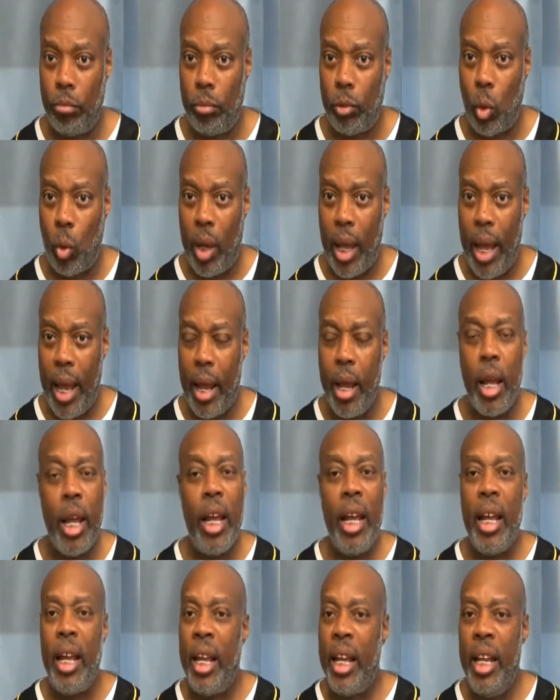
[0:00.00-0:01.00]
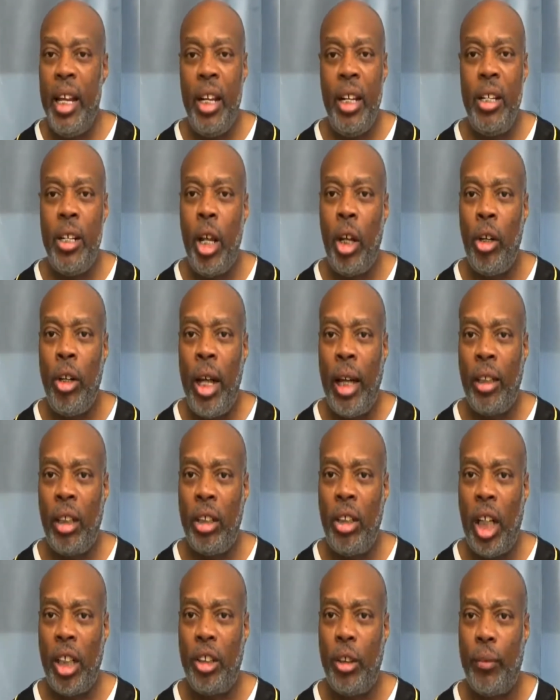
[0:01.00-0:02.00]
Okay. He didn't tell her not to
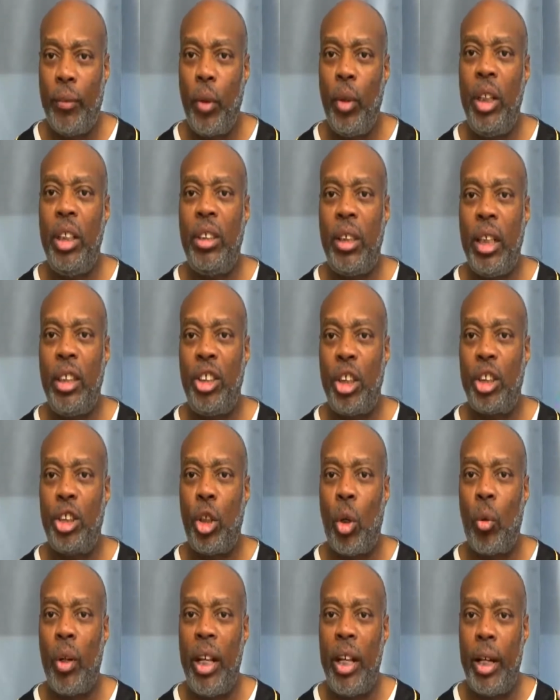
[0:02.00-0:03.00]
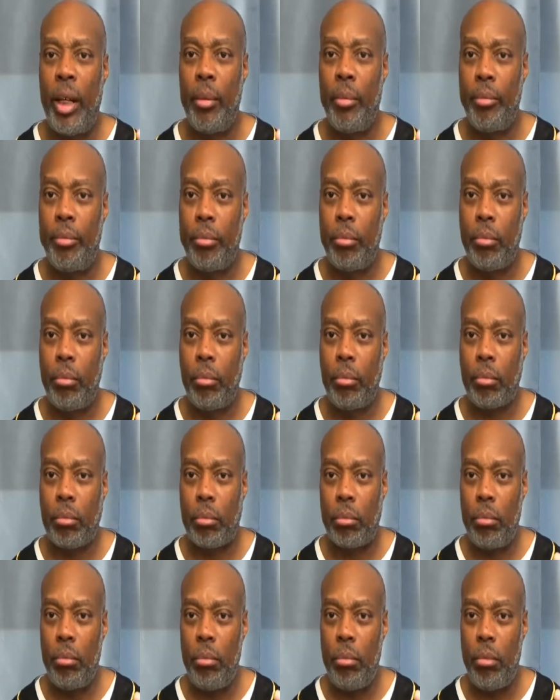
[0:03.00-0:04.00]
touch the food. He said, just don't eat it.
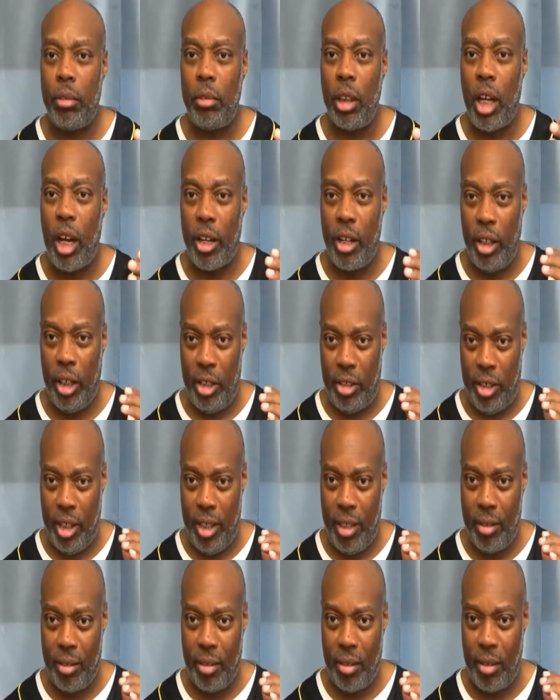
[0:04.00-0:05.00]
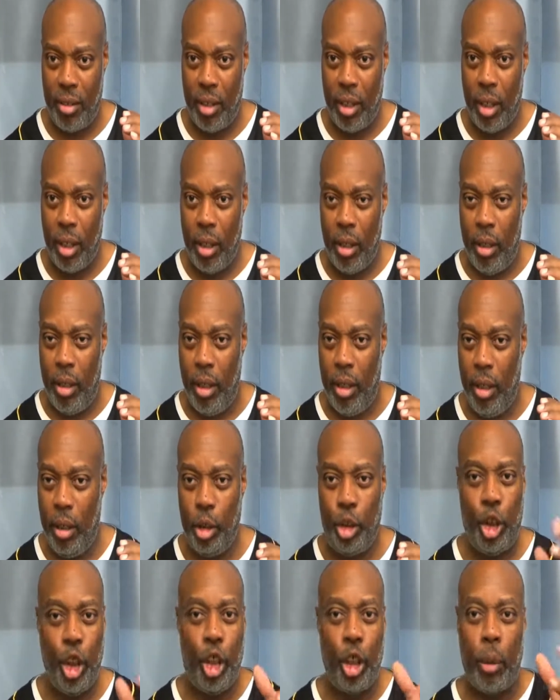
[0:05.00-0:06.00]
Are you listening?
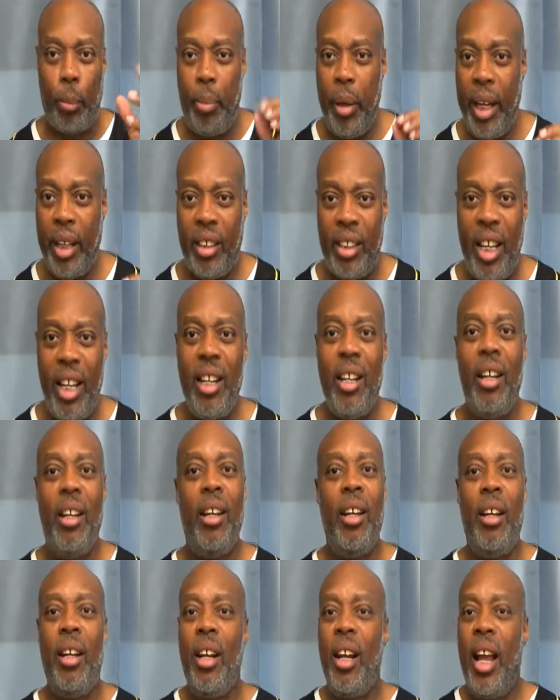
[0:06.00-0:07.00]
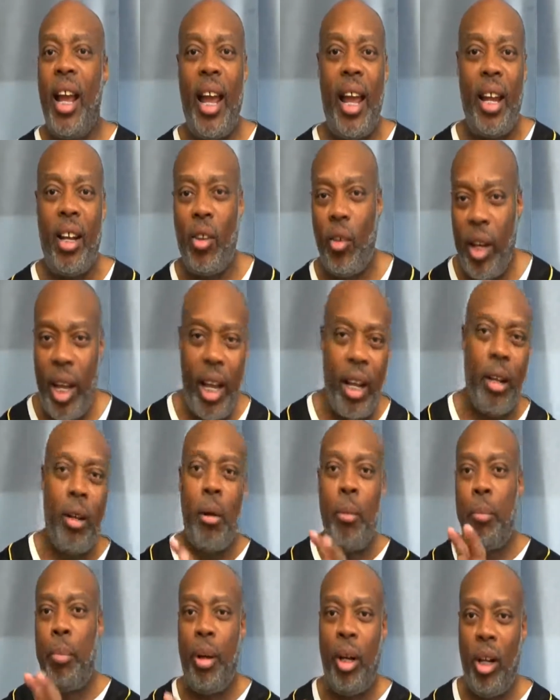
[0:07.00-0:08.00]
She could have picked it, handled it,
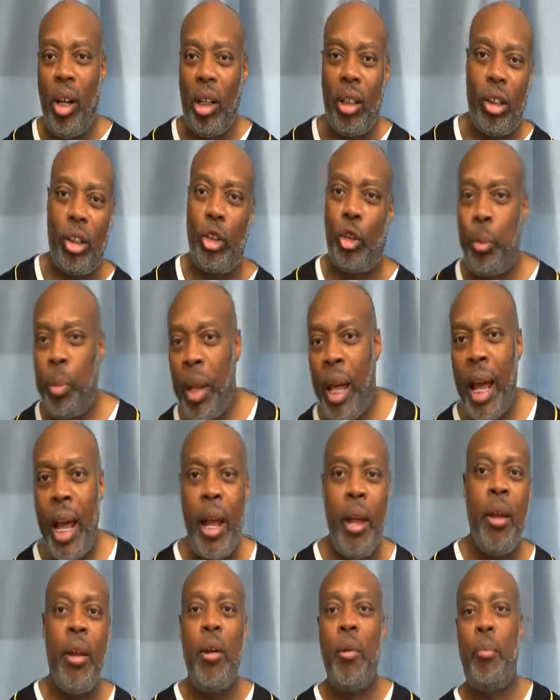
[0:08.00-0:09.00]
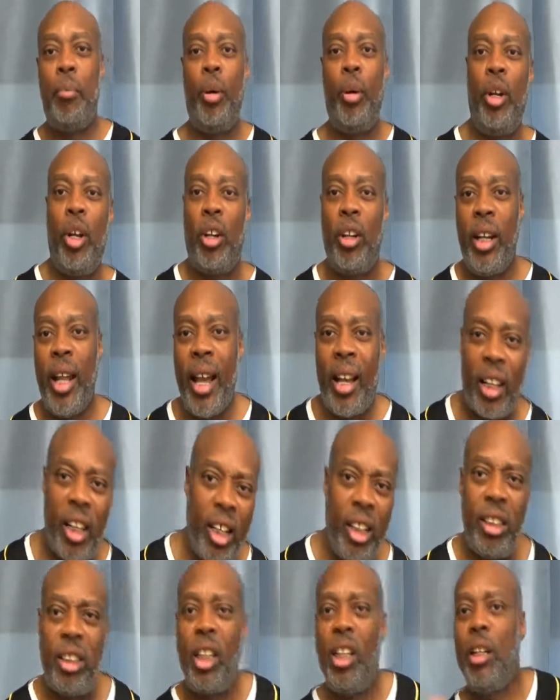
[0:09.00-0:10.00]
put it on the display, put it on a
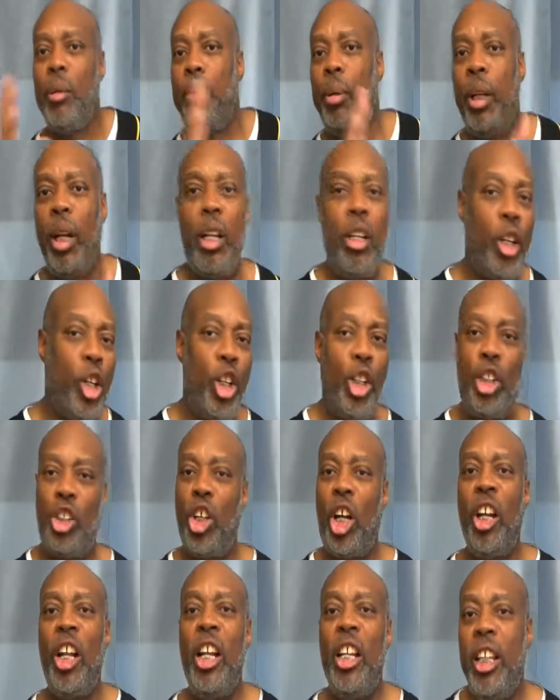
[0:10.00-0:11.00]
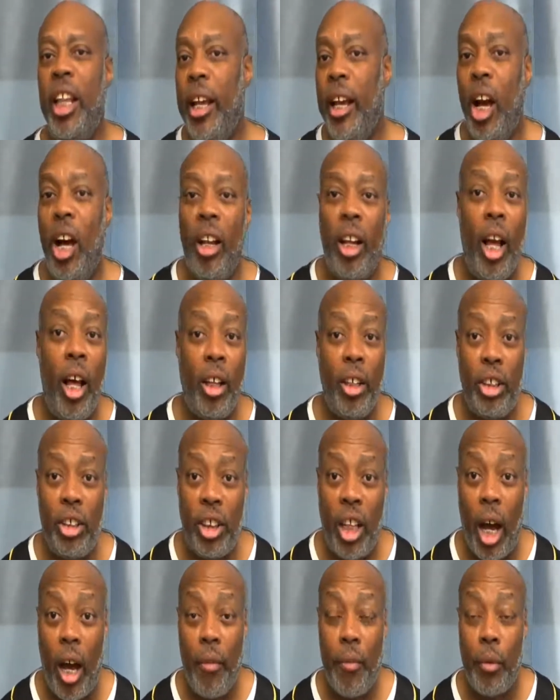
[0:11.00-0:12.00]
necklace, you could have done anything on the other
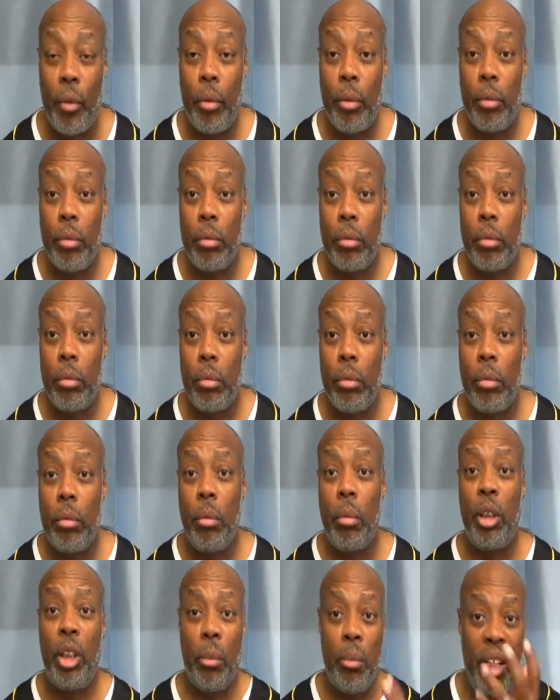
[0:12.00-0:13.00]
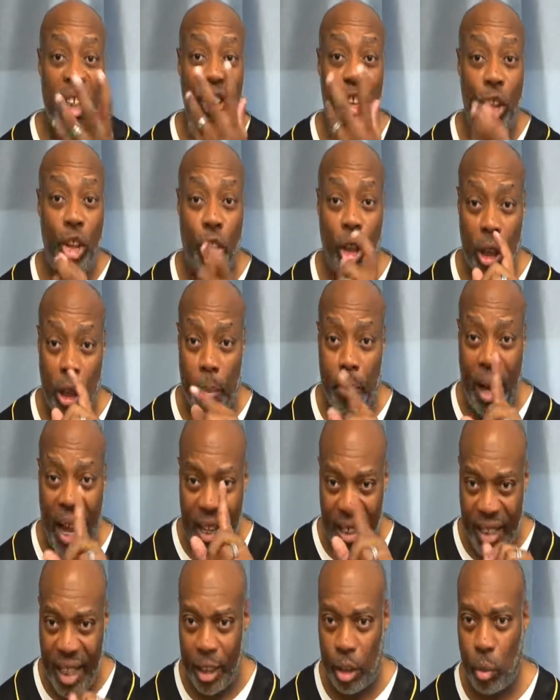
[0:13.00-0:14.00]
stuff. But the minute she took the
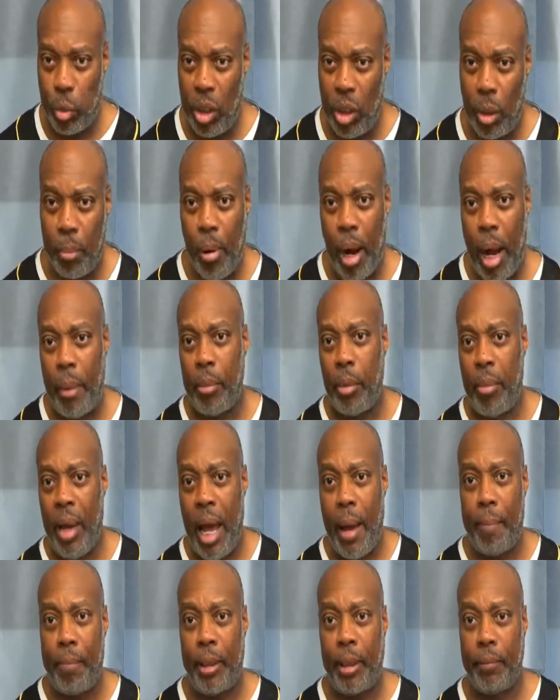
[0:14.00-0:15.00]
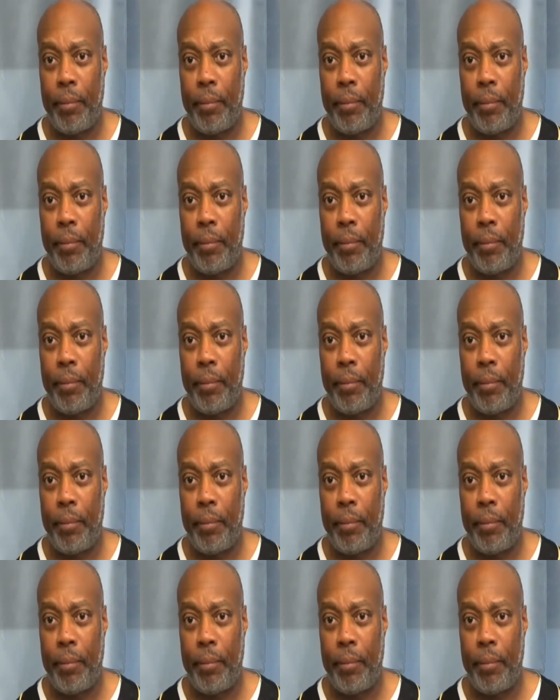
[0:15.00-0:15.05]
bite, that's when the problem happened.